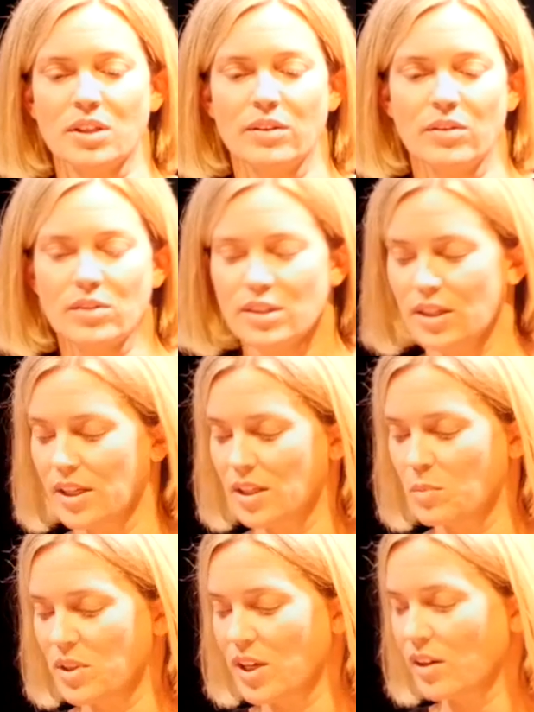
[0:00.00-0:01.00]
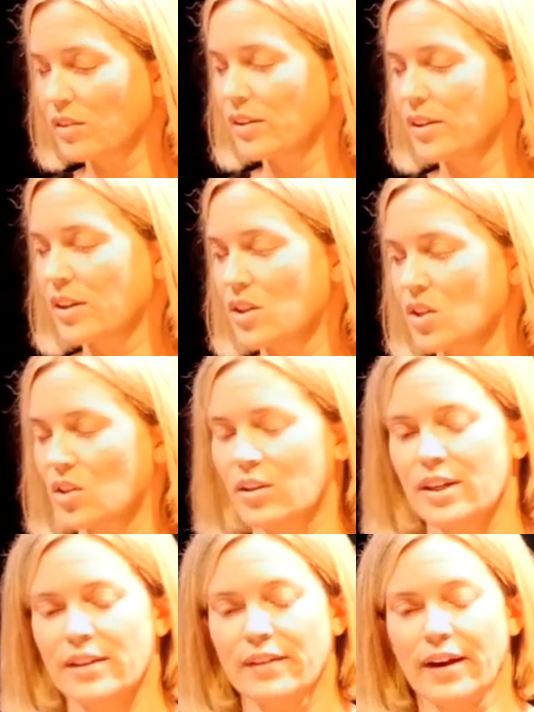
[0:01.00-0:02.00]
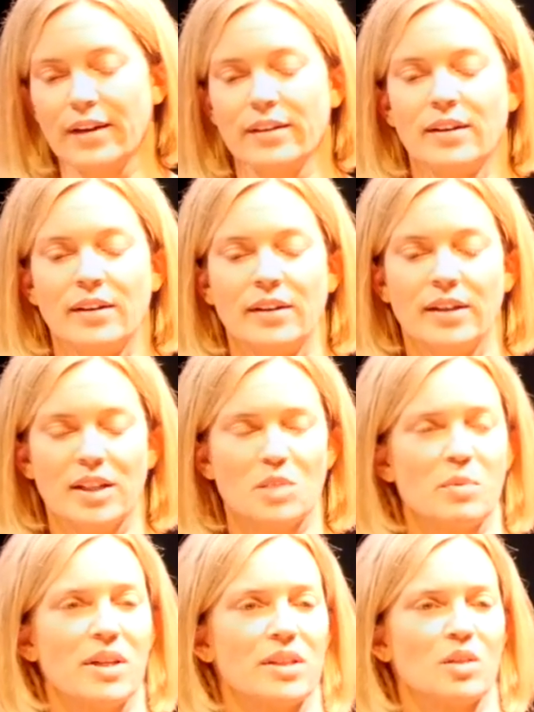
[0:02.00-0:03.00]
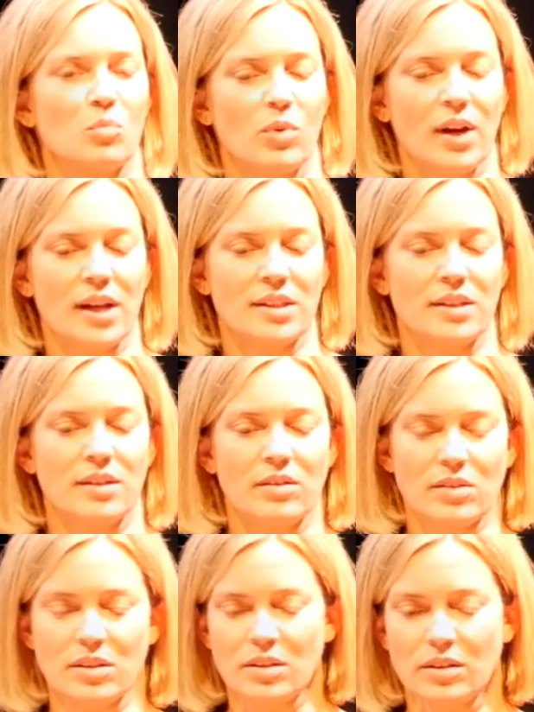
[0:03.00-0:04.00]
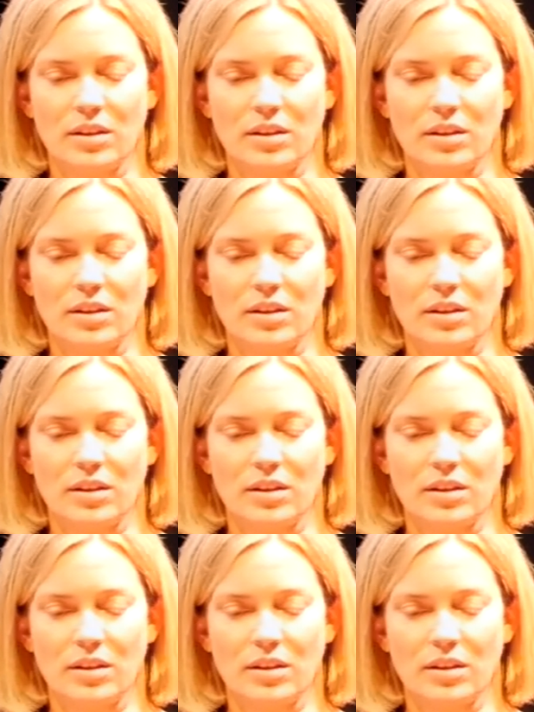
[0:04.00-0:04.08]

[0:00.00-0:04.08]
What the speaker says: So it's particularly concerning that it's being suppressed, and there's